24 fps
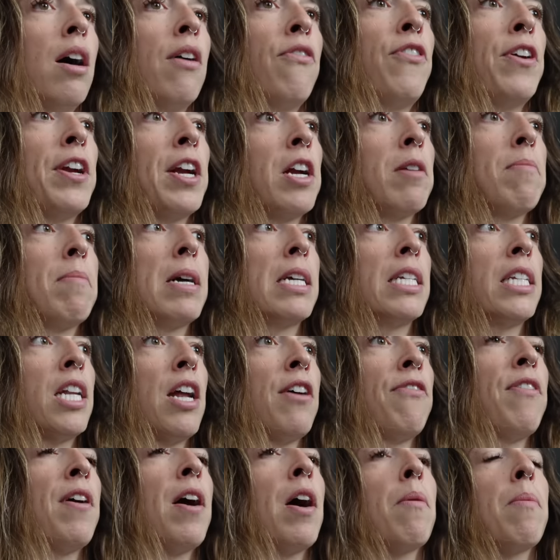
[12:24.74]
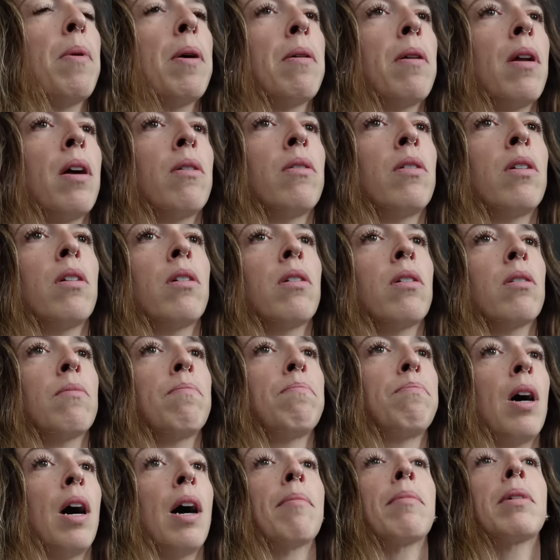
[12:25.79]
figured my stuff out, but
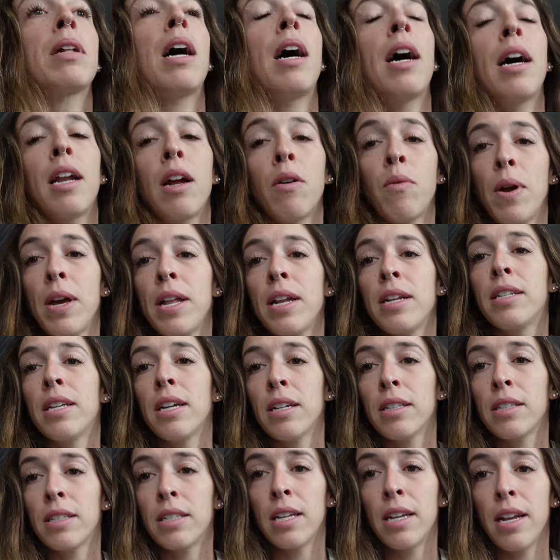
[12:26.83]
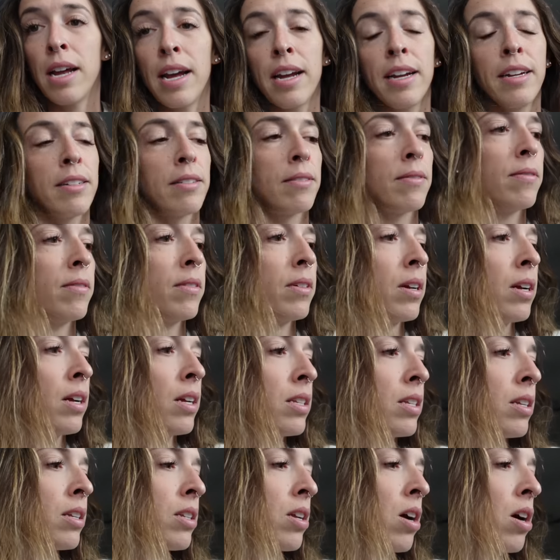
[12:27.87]
I'm glad I waited till today.
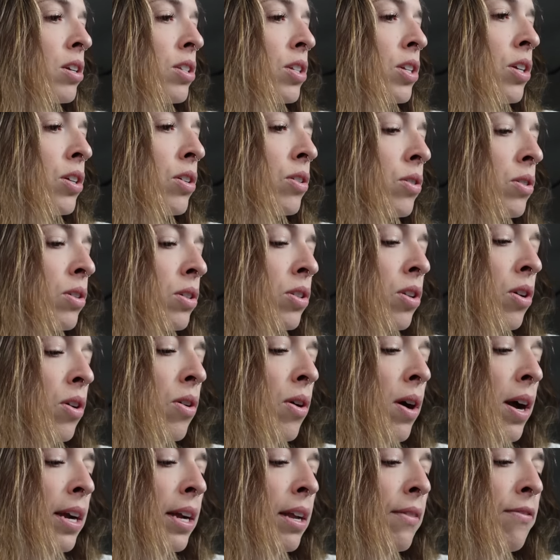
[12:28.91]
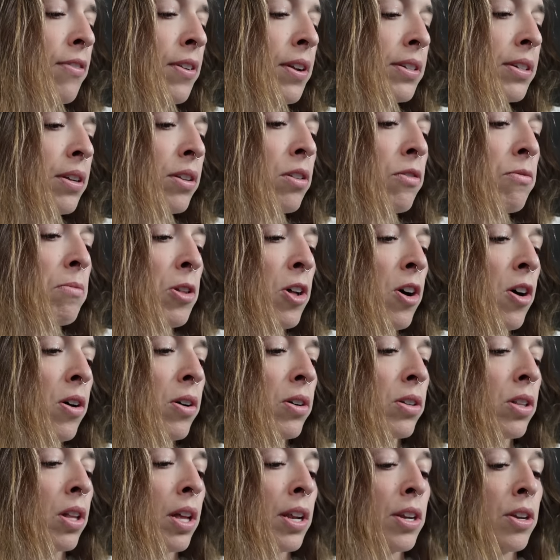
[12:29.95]
To talk to you so I can finish out the
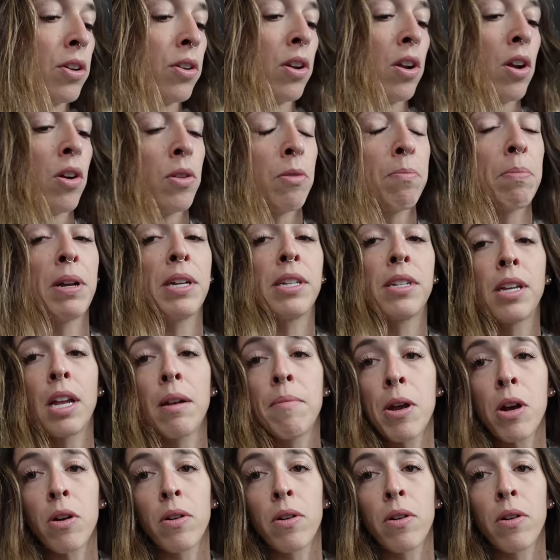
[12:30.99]
vlog, letting you know that Blaze is gonna be